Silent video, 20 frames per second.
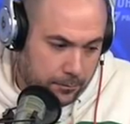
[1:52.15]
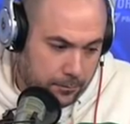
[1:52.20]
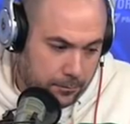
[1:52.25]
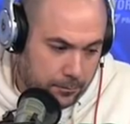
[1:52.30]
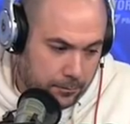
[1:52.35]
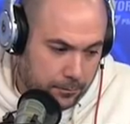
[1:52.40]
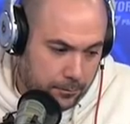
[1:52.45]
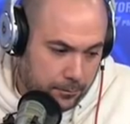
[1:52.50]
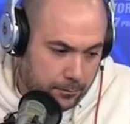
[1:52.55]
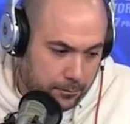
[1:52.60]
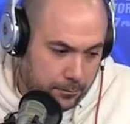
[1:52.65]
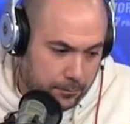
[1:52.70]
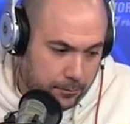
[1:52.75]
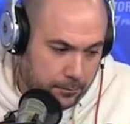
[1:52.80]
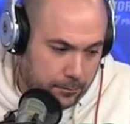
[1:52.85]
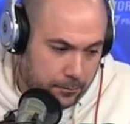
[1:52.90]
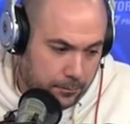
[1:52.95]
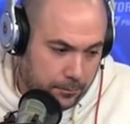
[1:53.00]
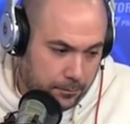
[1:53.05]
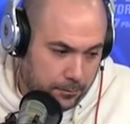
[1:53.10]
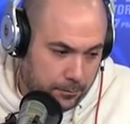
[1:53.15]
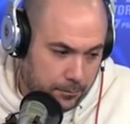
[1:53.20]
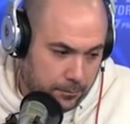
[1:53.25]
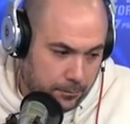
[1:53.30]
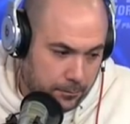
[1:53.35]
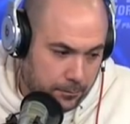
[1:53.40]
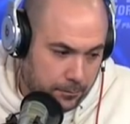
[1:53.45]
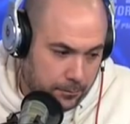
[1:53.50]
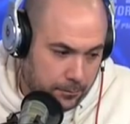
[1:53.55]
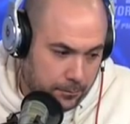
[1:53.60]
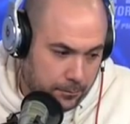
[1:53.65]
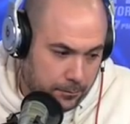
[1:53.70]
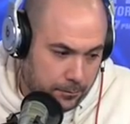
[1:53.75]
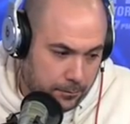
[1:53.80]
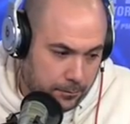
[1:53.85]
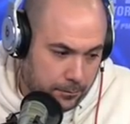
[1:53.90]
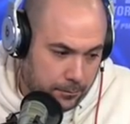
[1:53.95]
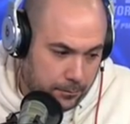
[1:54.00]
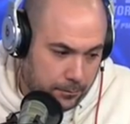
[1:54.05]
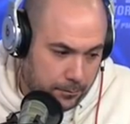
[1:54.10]

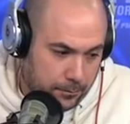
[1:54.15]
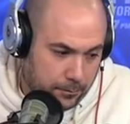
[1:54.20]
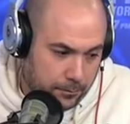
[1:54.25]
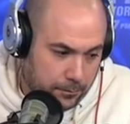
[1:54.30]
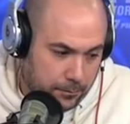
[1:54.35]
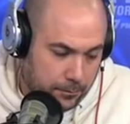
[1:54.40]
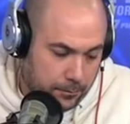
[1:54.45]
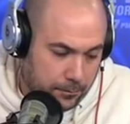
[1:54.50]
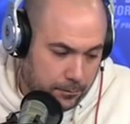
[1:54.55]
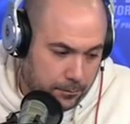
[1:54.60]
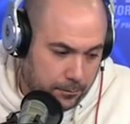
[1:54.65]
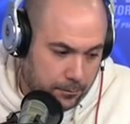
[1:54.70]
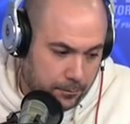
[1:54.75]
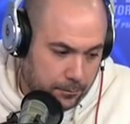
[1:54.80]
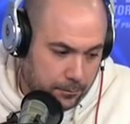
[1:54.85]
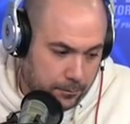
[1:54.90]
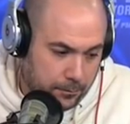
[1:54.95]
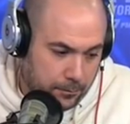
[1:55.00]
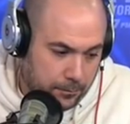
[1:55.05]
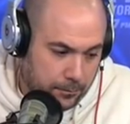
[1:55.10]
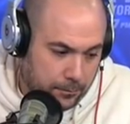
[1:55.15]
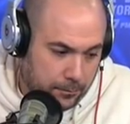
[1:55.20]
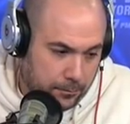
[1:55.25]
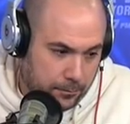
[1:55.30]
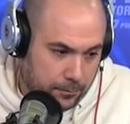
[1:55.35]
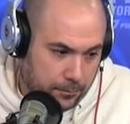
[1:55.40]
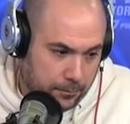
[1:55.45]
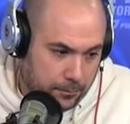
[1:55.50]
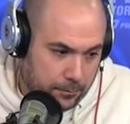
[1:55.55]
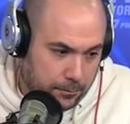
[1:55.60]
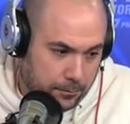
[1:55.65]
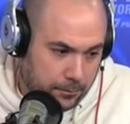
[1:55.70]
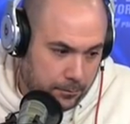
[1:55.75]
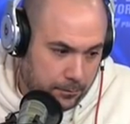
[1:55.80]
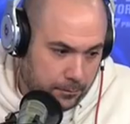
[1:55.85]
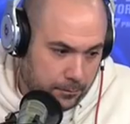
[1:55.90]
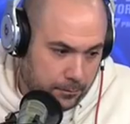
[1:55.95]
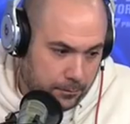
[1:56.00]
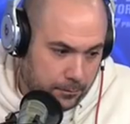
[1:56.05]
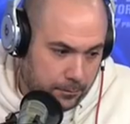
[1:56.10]

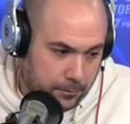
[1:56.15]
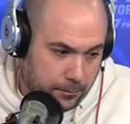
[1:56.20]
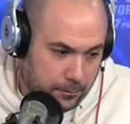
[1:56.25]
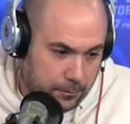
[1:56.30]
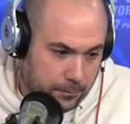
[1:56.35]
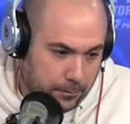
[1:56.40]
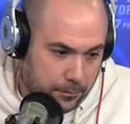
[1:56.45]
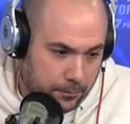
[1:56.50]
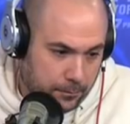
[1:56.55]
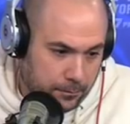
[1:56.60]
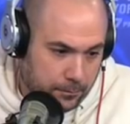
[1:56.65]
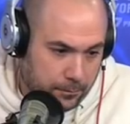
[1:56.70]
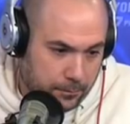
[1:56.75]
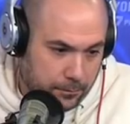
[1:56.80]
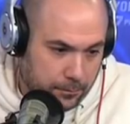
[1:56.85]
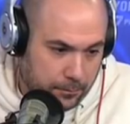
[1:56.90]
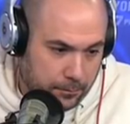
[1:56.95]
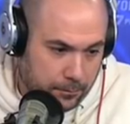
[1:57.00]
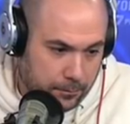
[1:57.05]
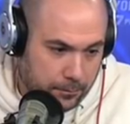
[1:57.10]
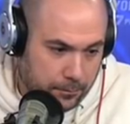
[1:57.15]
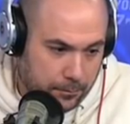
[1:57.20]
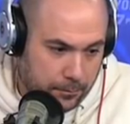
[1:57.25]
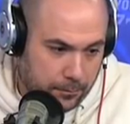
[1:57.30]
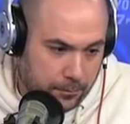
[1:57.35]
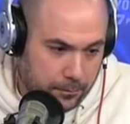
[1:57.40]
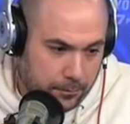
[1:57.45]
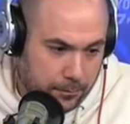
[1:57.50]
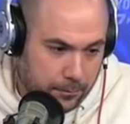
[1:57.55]
This person isn't speaking.